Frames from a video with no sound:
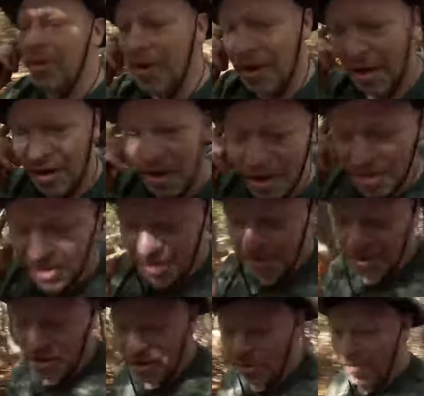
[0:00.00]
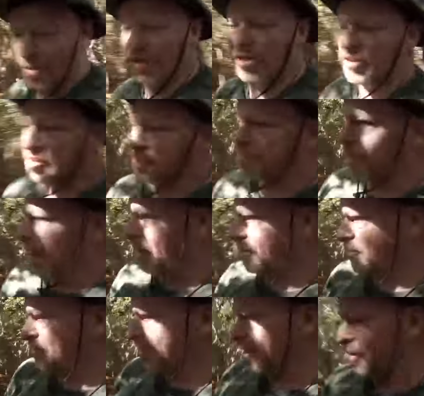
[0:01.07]
uh, one of the
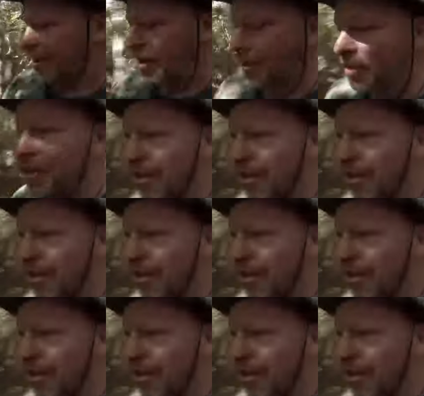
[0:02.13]
spots that I